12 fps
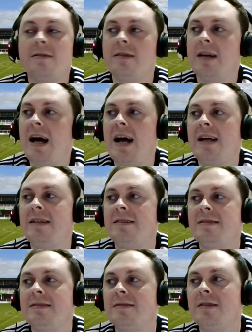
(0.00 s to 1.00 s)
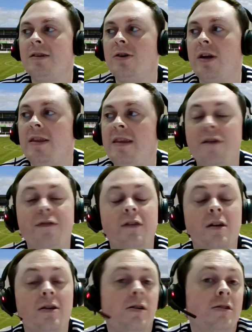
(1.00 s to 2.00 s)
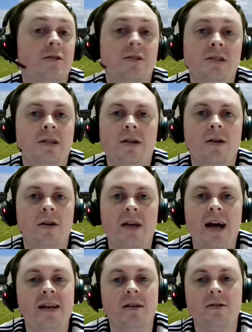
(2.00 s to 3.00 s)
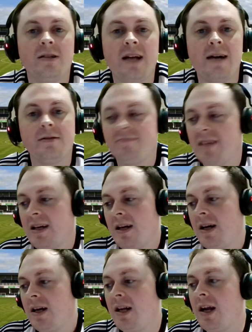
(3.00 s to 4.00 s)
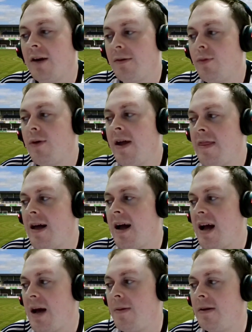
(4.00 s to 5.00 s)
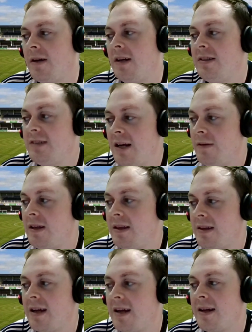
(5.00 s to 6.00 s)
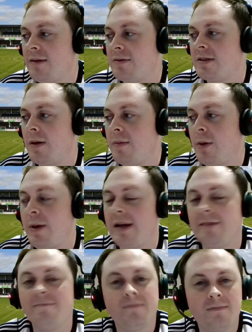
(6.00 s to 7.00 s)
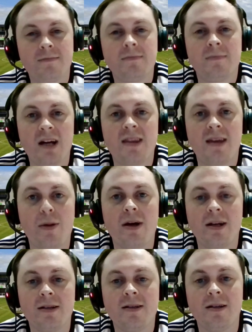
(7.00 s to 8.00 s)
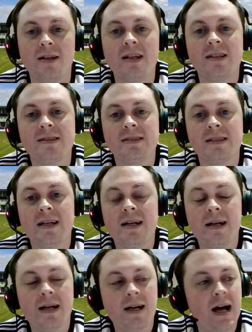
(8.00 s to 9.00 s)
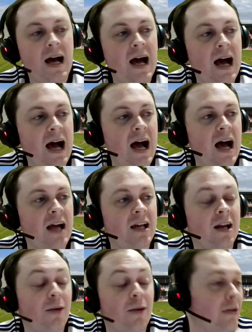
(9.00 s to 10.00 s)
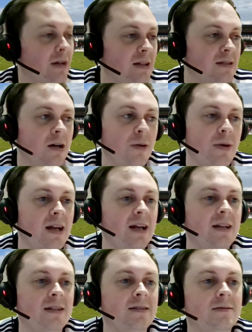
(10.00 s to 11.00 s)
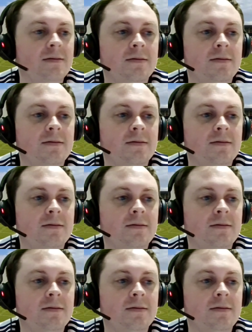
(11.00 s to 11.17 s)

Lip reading: and got in there for the cross and got the header. And that, when that happened, I genuinely think that was the moment I went, I think we're going to do this. When Green's goal went in,